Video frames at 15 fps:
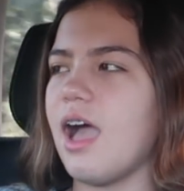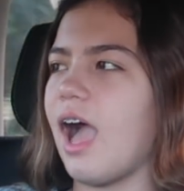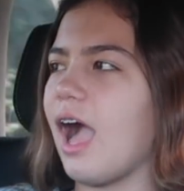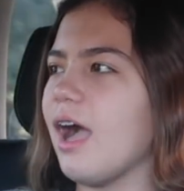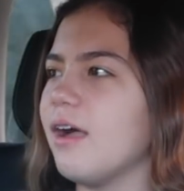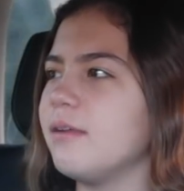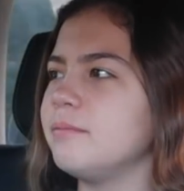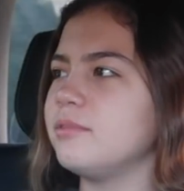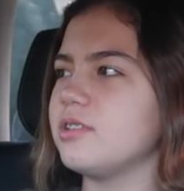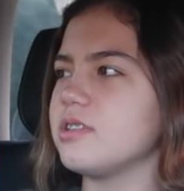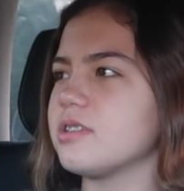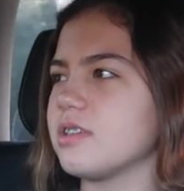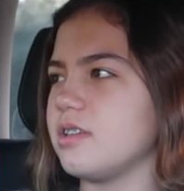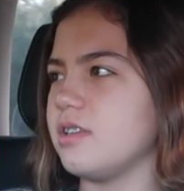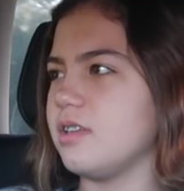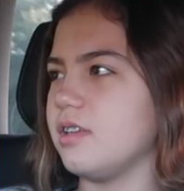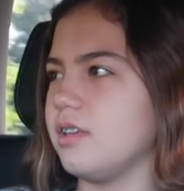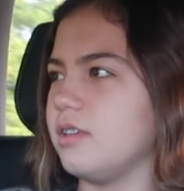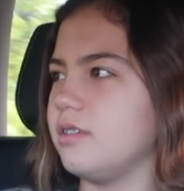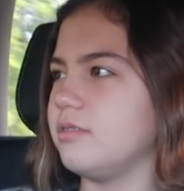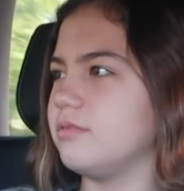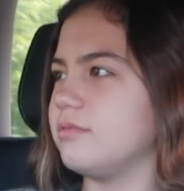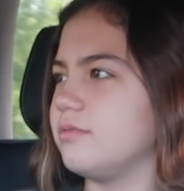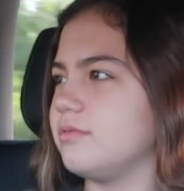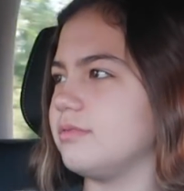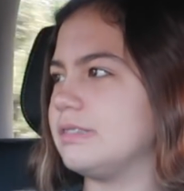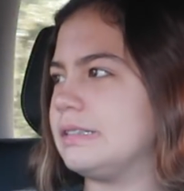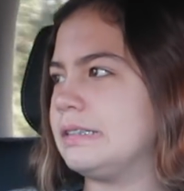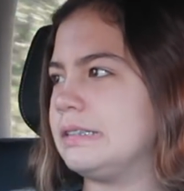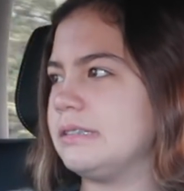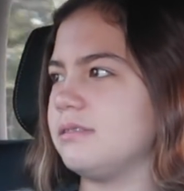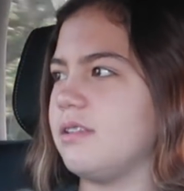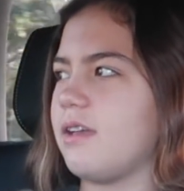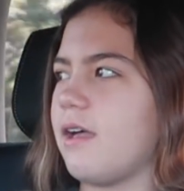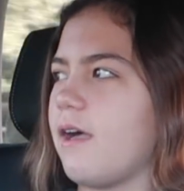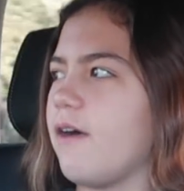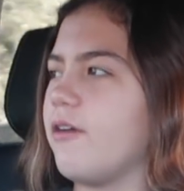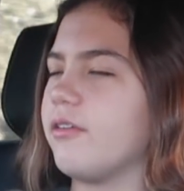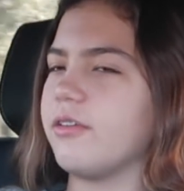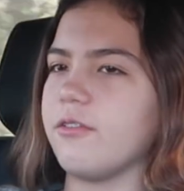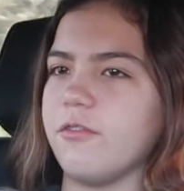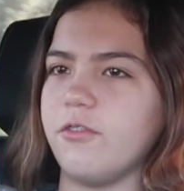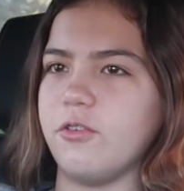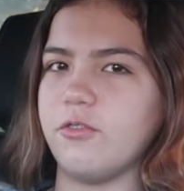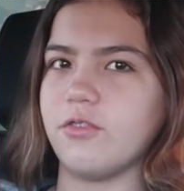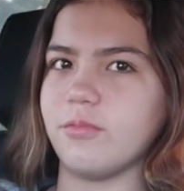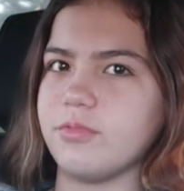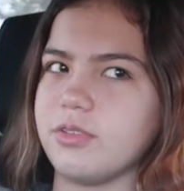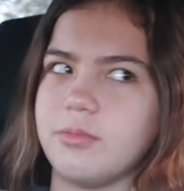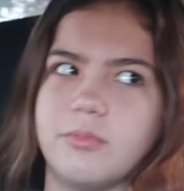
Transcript: I'm just gonna... I'll get food from